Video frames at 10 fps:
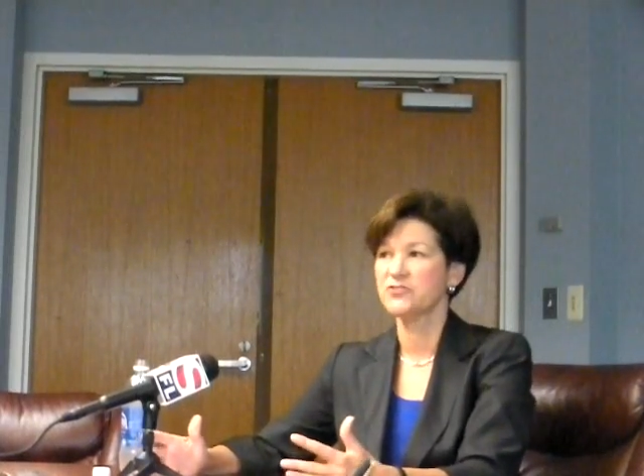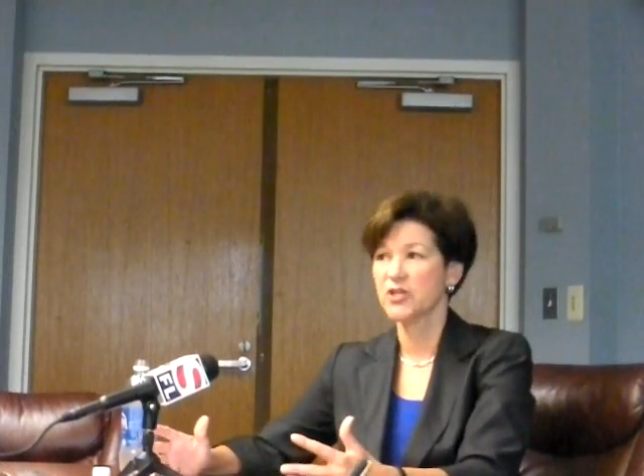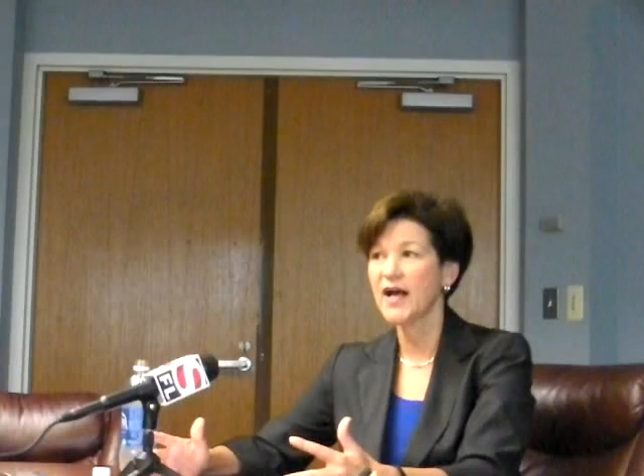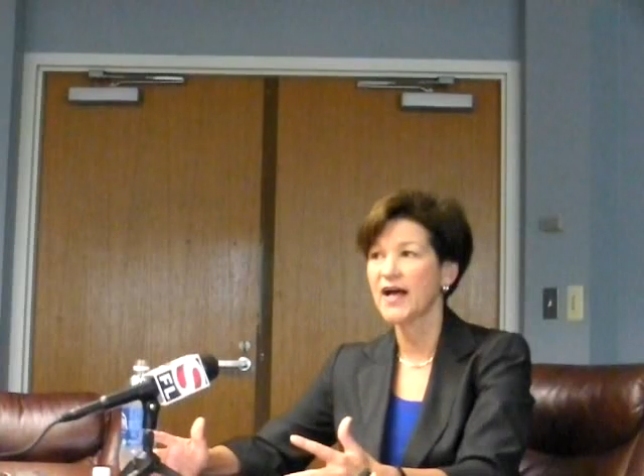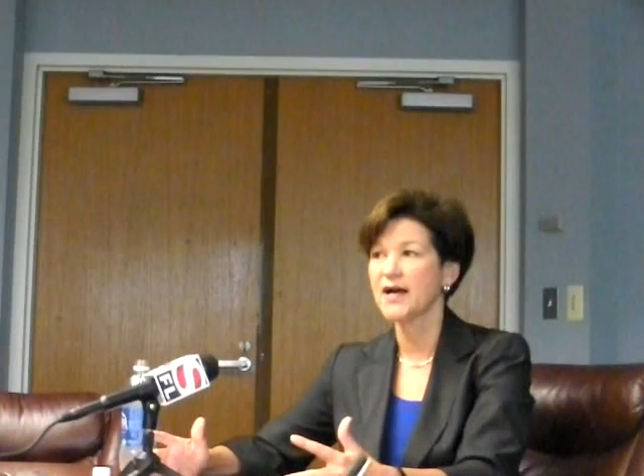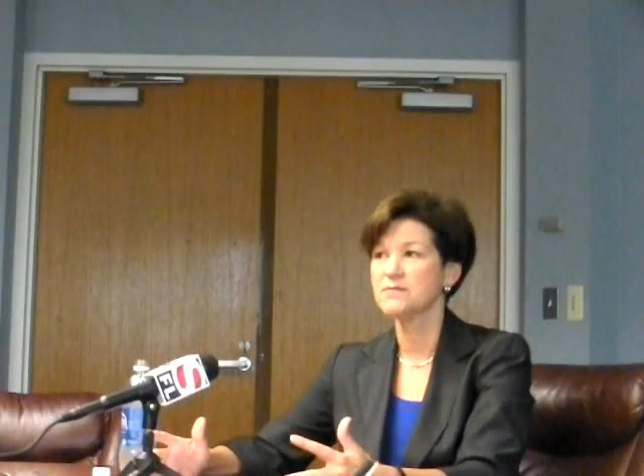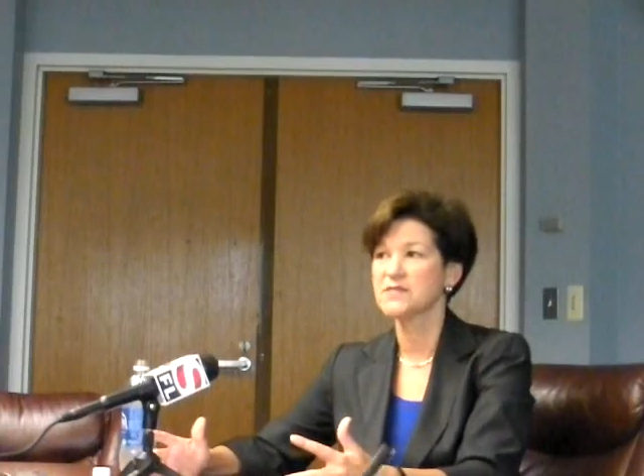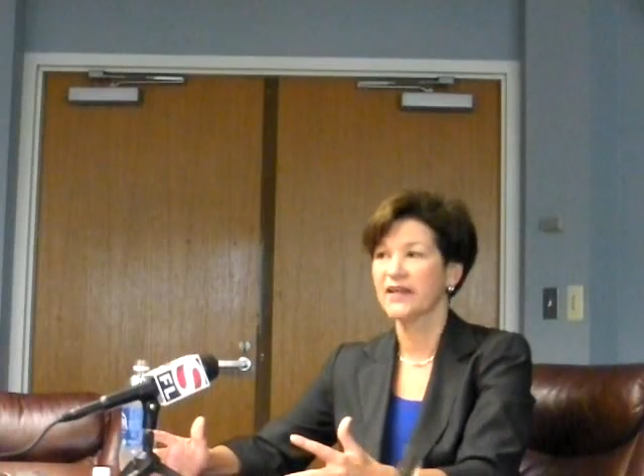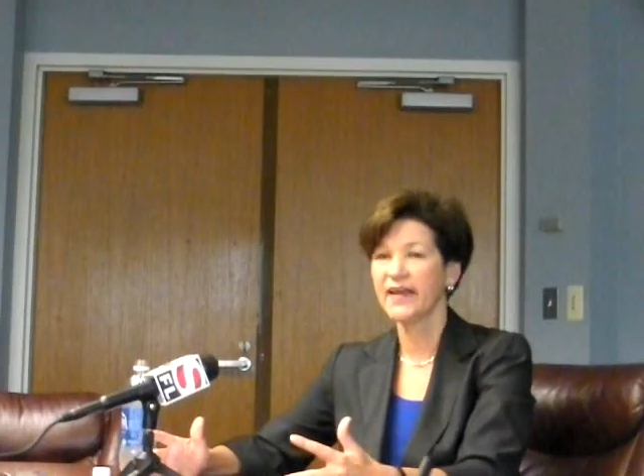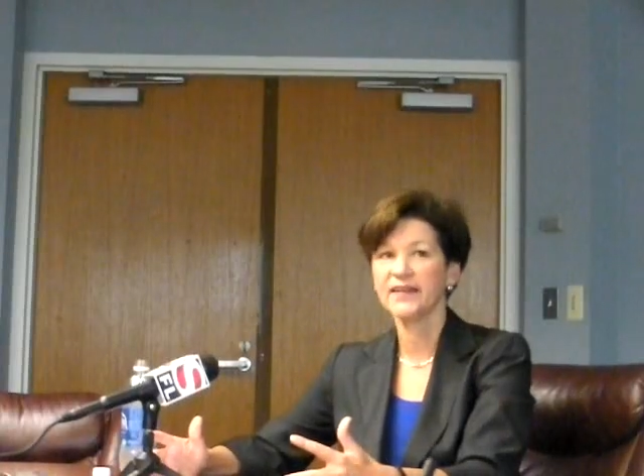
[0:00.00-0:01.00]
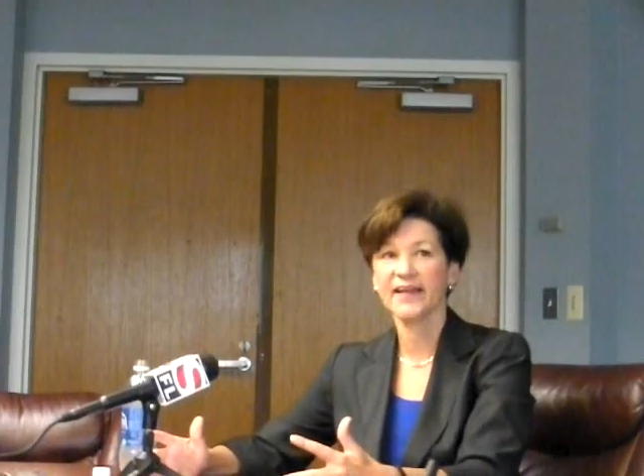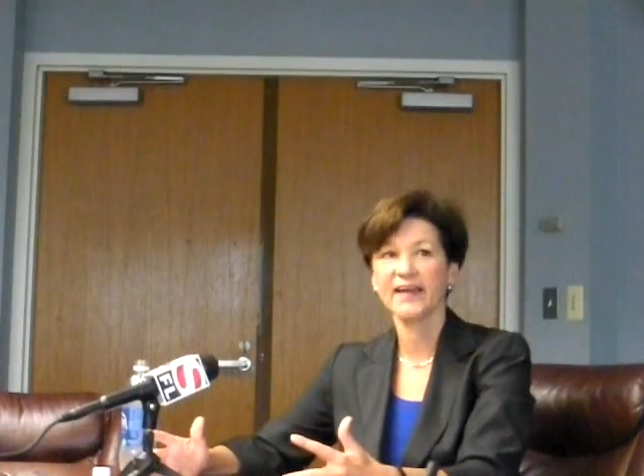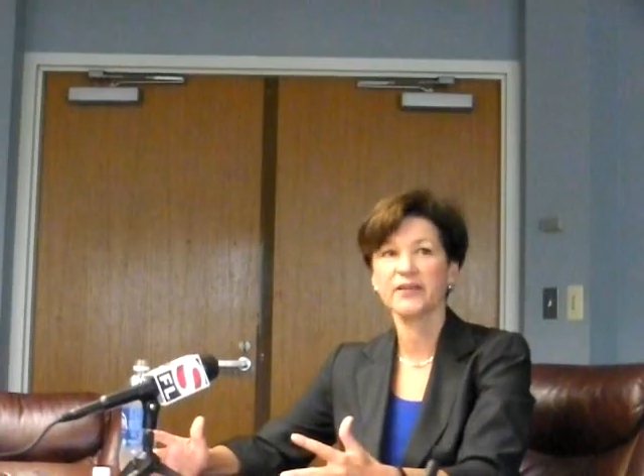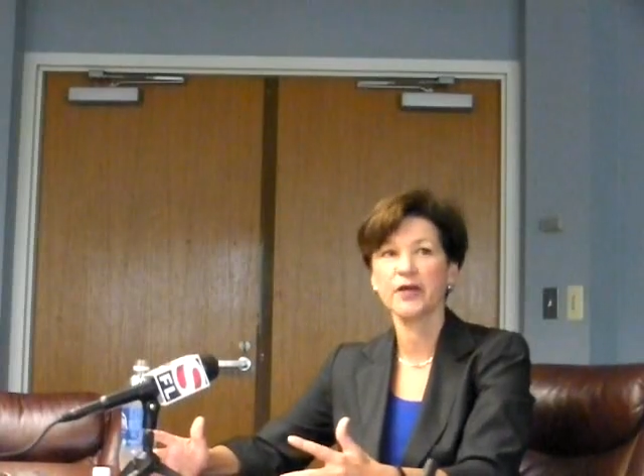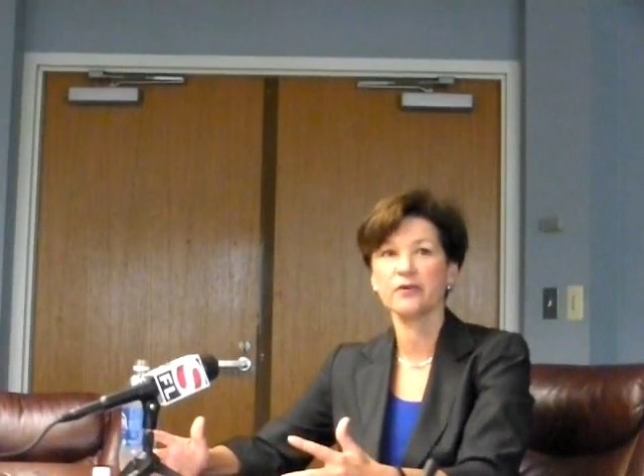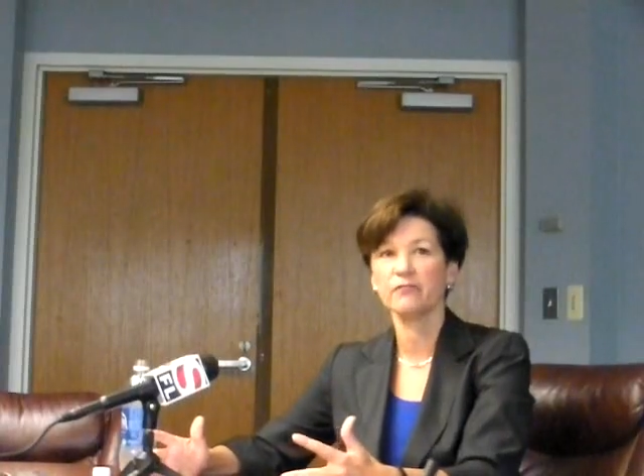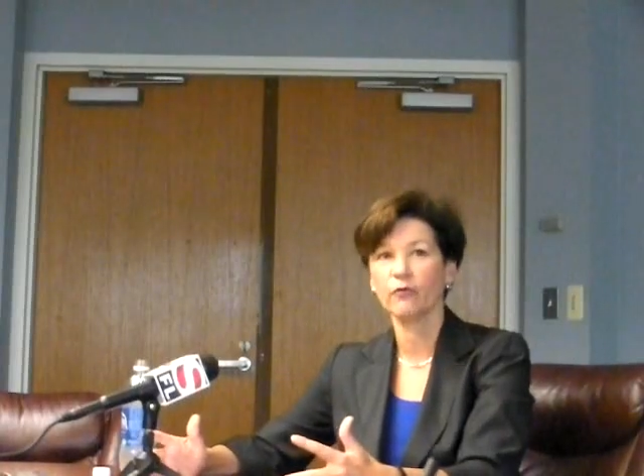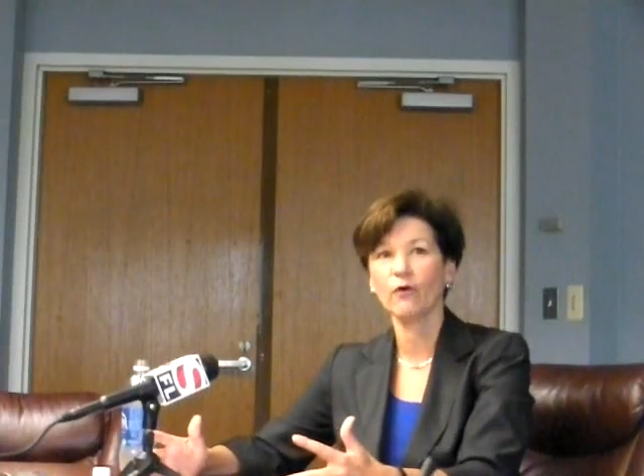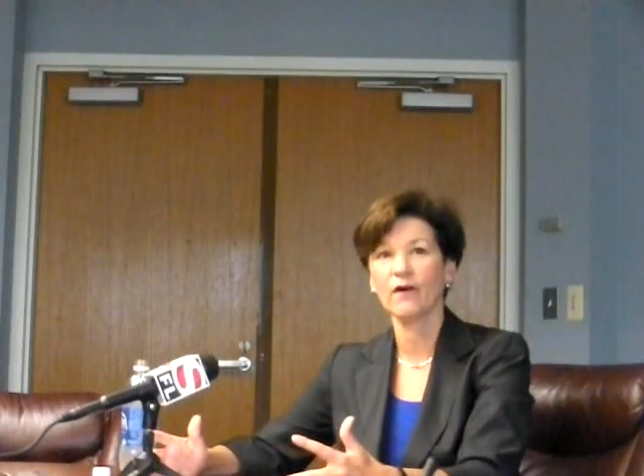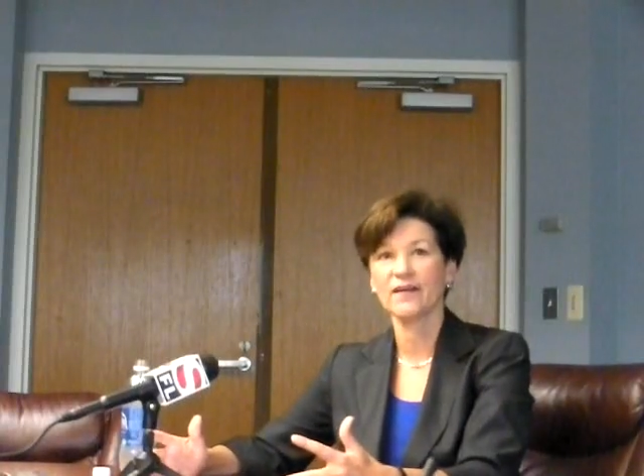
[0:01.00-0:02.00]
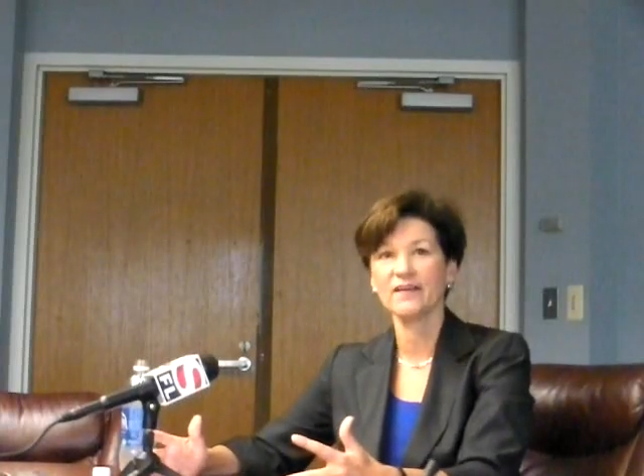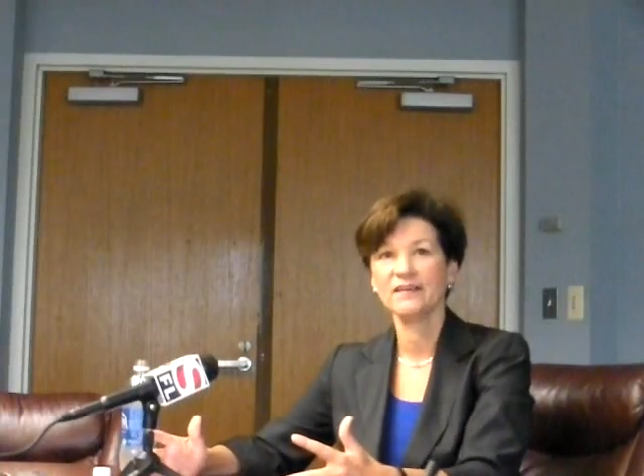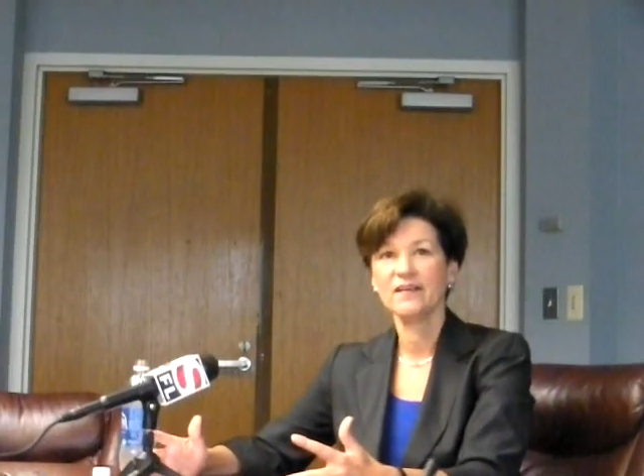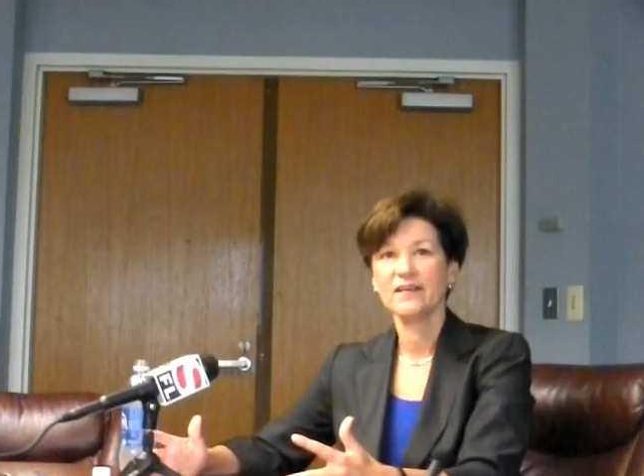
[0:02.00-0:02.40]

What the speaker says: jobs in Lake Nona, Florida